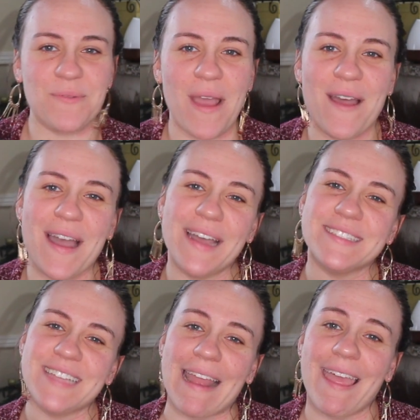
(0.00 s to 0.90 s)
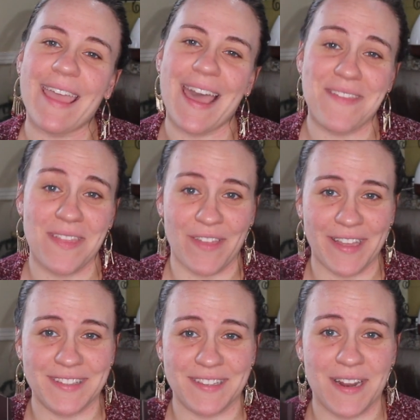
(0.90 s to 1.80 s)
Wow, I said it like Kathy
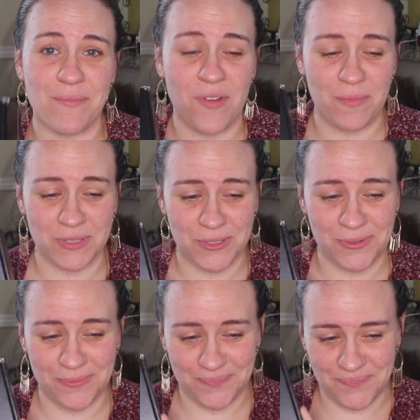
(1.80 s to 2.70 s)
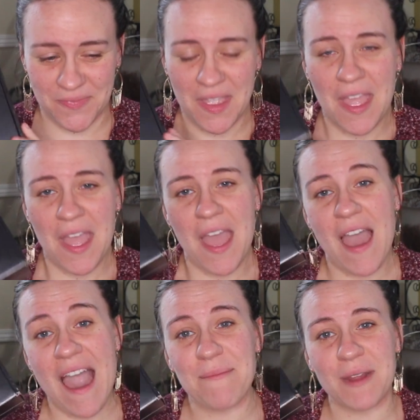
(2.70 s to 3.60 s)
Lights, and I promise you,
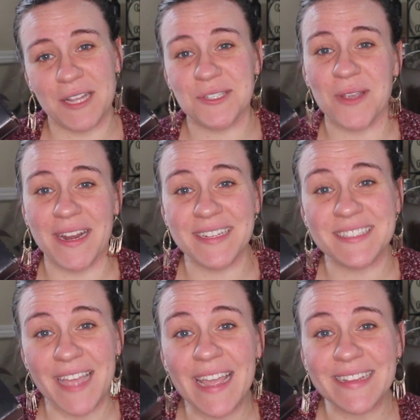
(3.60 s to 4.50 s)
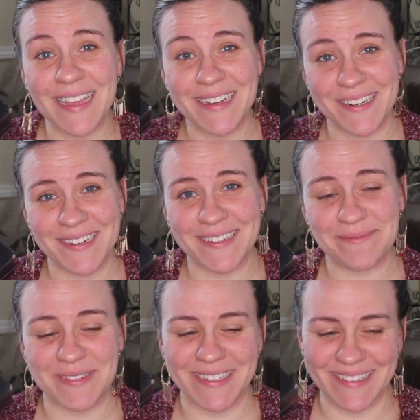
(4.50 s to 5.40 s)
I'm not trying to say it like her,
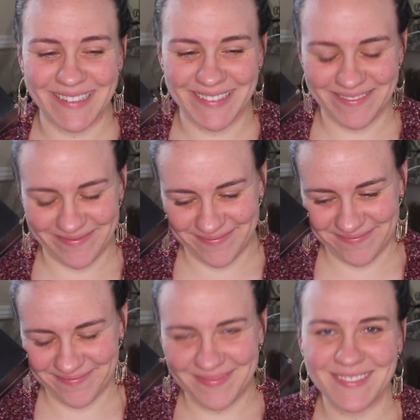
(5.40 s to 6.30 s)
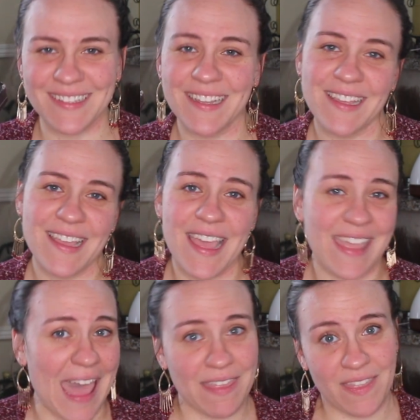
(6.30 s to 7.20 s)
but
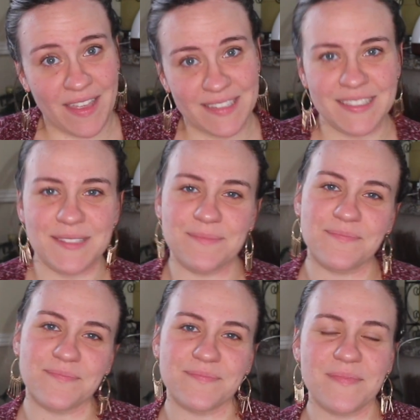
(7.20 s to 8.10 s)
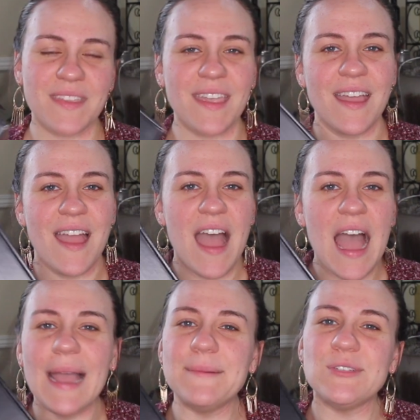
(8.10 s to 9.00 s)
Kathy Lights.
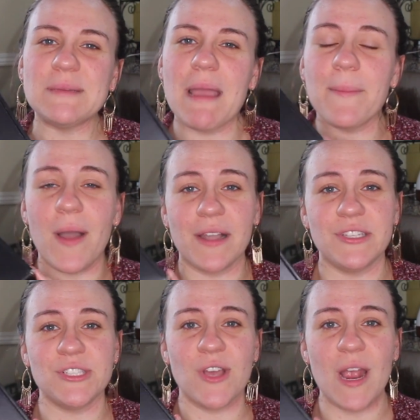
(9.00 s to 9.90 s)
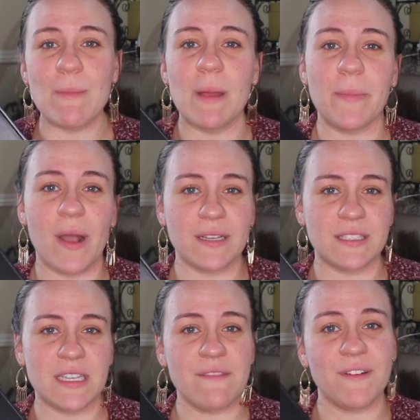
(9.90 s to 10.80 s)
I'm doing my BoxyCharm
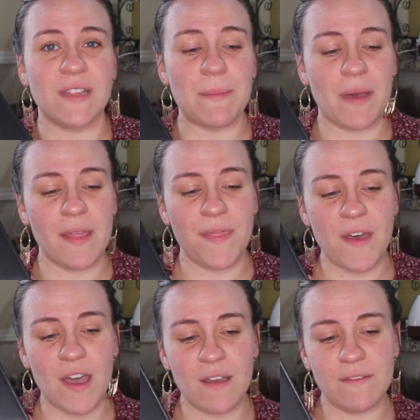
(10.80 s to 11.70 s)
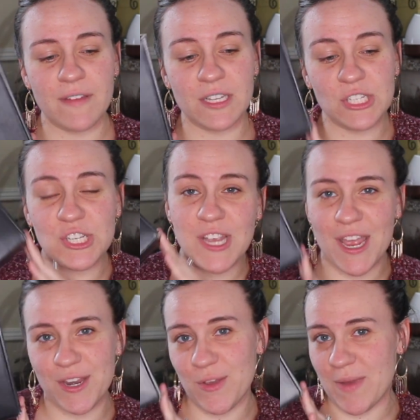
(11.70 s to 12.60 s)
unboxing for the month of
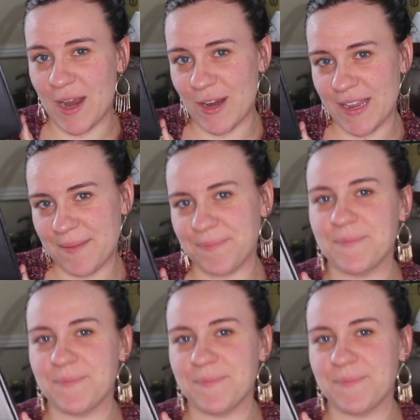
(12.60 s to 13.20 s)
January.